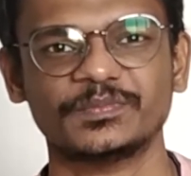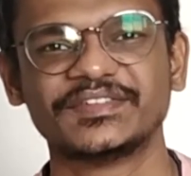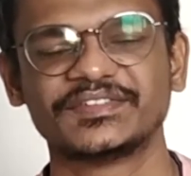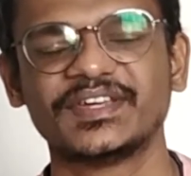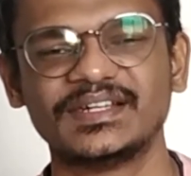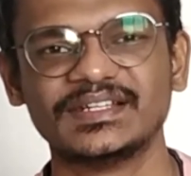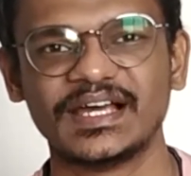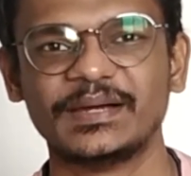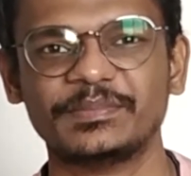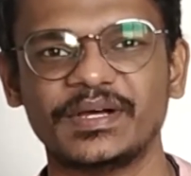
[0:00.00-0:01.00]
SysAd
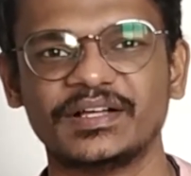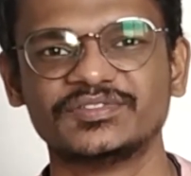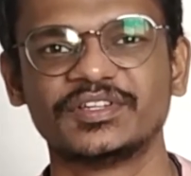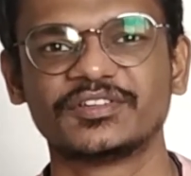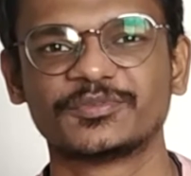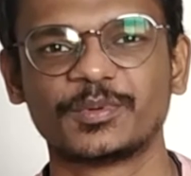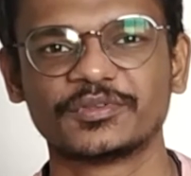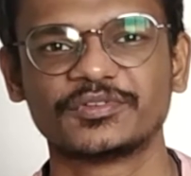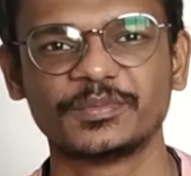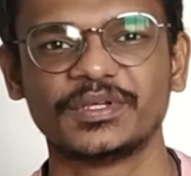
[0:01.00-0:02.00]
Lab has the
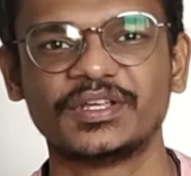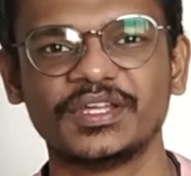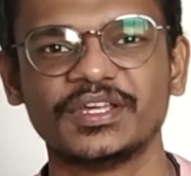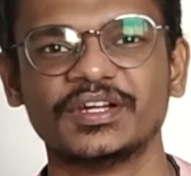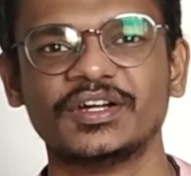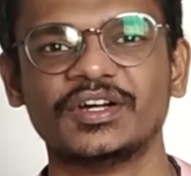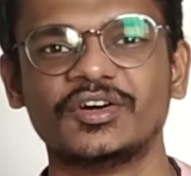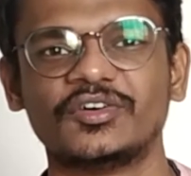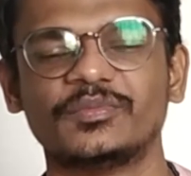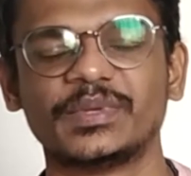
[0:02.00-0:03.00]
responsibility
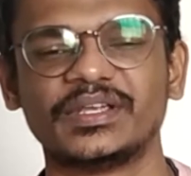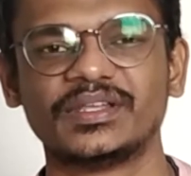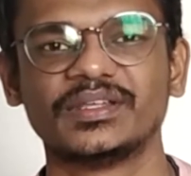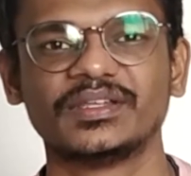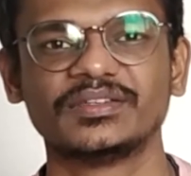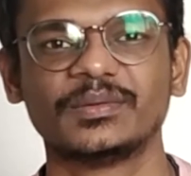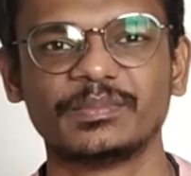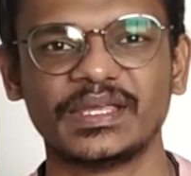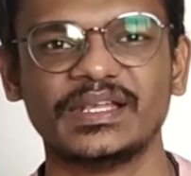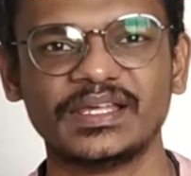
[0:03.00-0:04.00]
of maintaining the
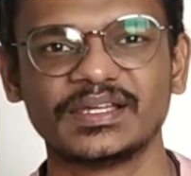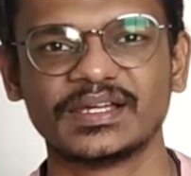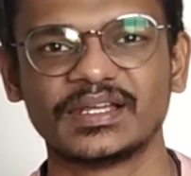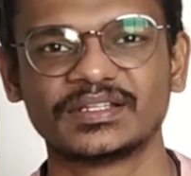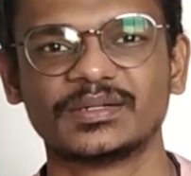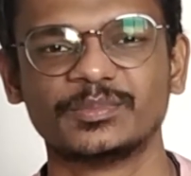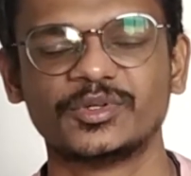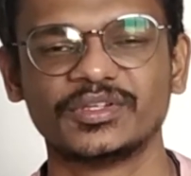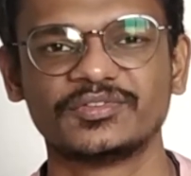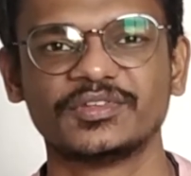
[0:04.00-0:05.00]
mailing and
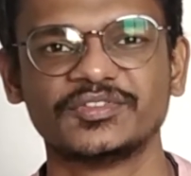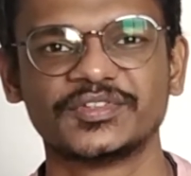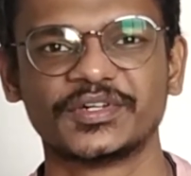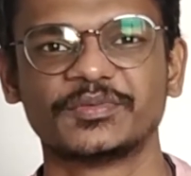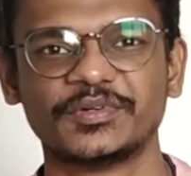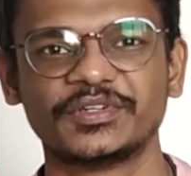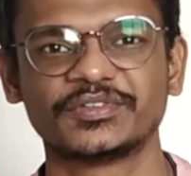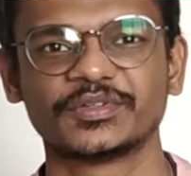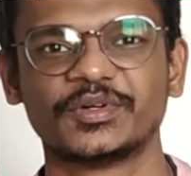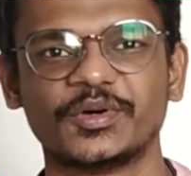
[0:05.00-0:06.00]
computational
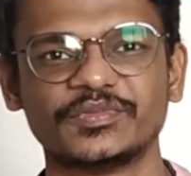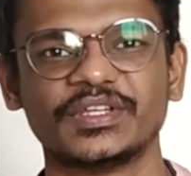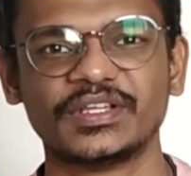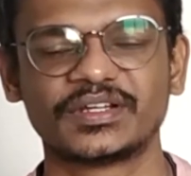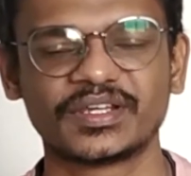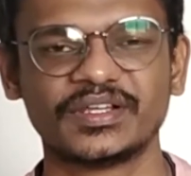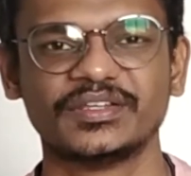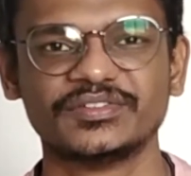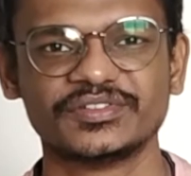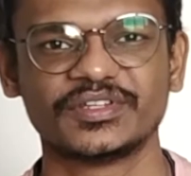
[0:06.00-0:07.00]
servers of the electrical
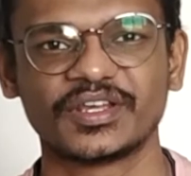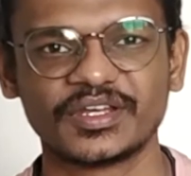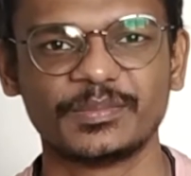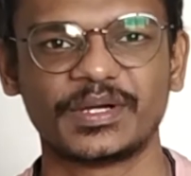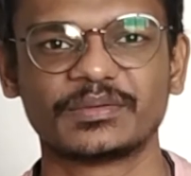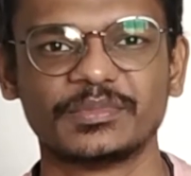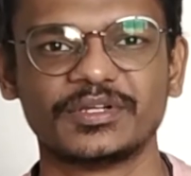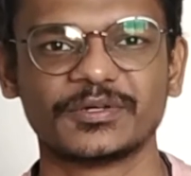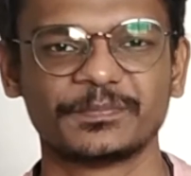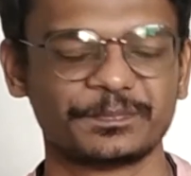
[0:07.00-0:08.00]
engineering department.